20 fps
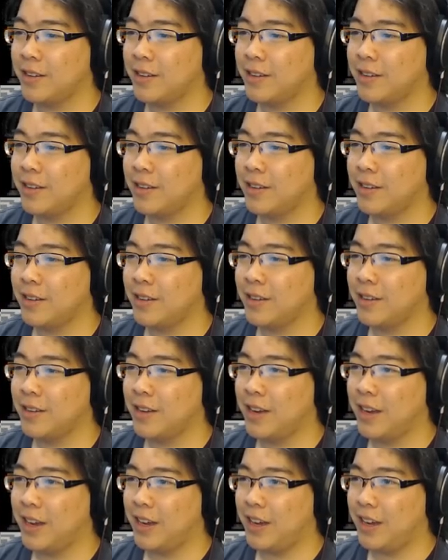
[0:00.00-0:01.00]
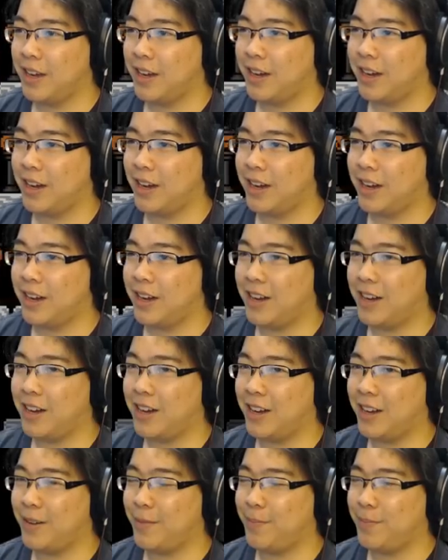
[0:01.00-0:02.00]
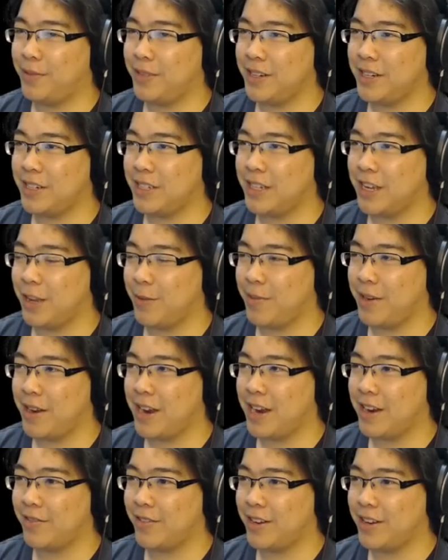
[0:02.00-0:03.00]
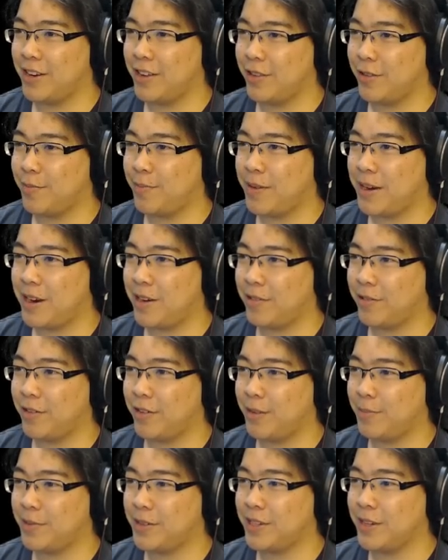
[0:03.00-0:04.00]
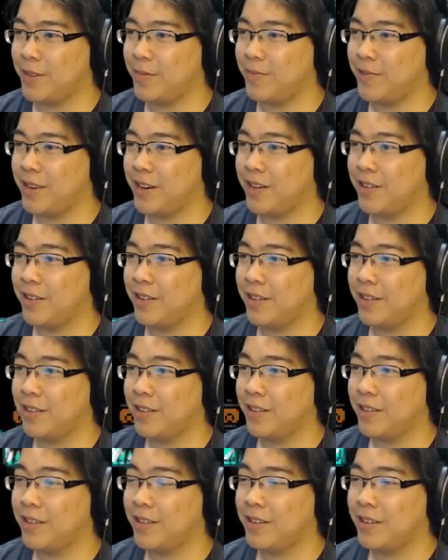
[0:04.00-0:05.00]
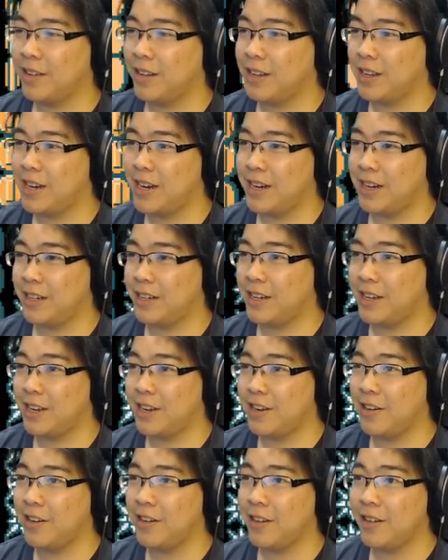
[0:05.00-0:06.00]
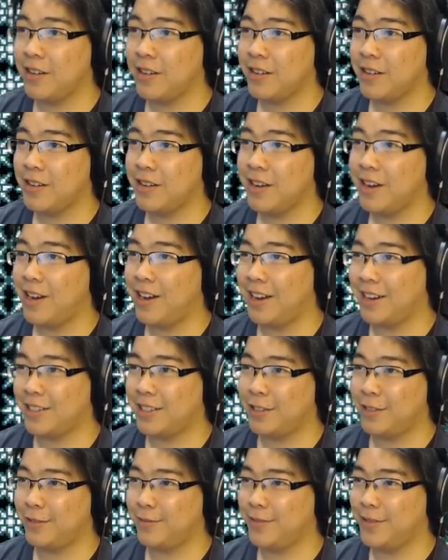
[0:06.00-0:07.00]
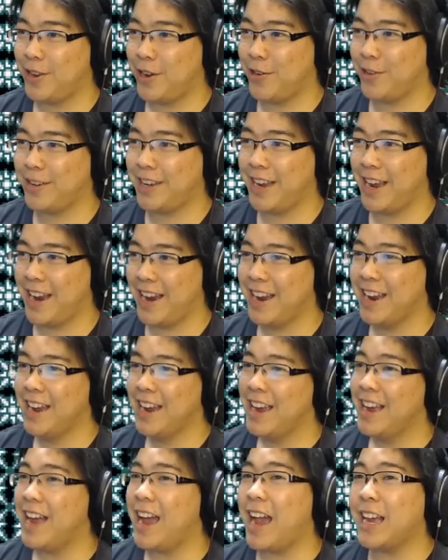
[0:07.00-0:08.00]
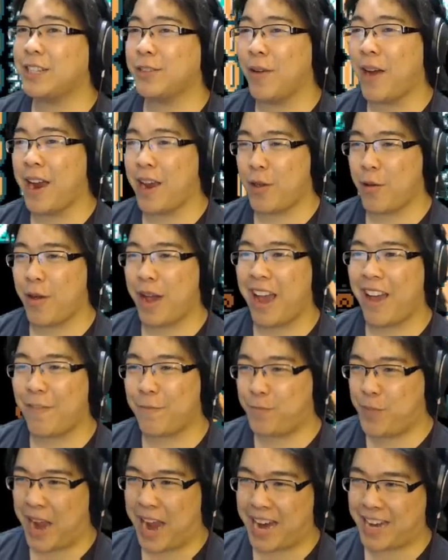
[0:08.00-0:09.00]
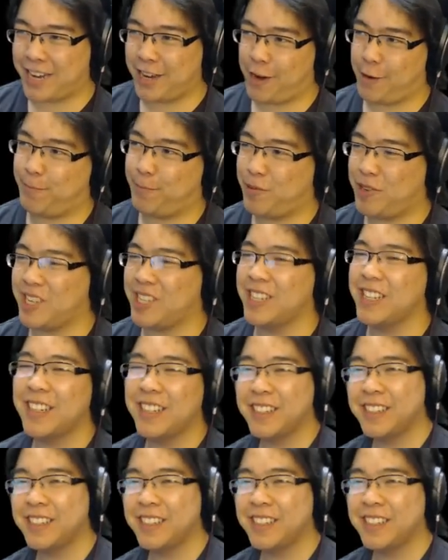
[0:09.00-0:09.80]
Aw, please tell me I have another power-up somewhere. Like here? Awesome. Okay, that's why you have backups!